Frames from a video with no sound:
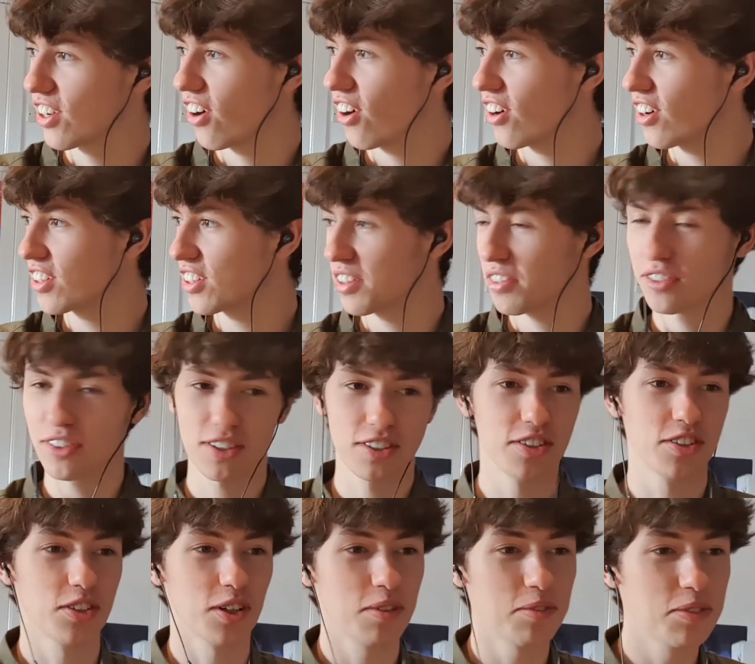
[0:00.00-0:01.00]
I've got guitars, I've got
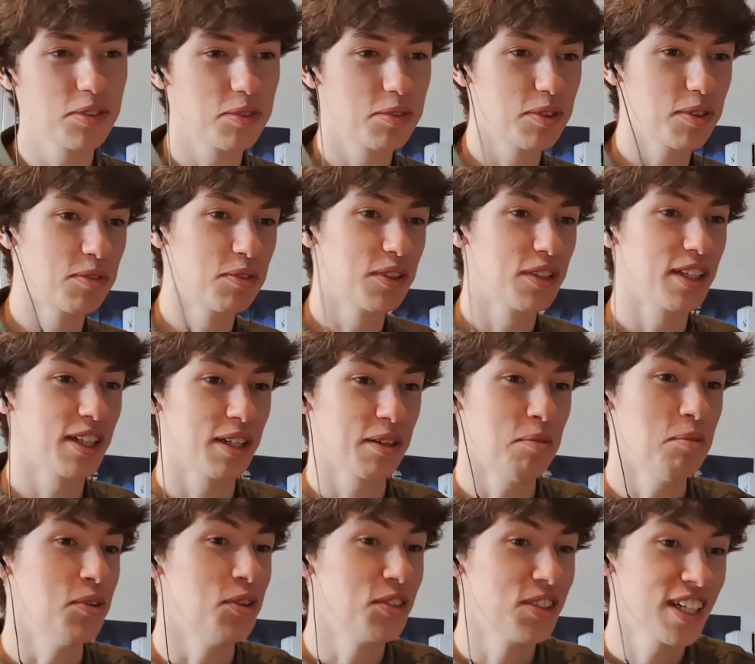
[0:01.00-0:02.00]
drums with
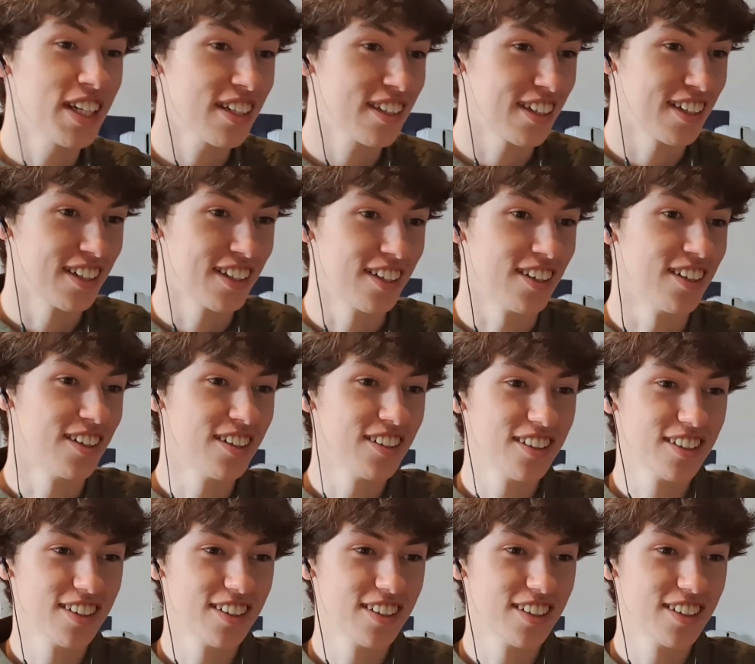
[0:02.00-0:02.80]
music. There you go.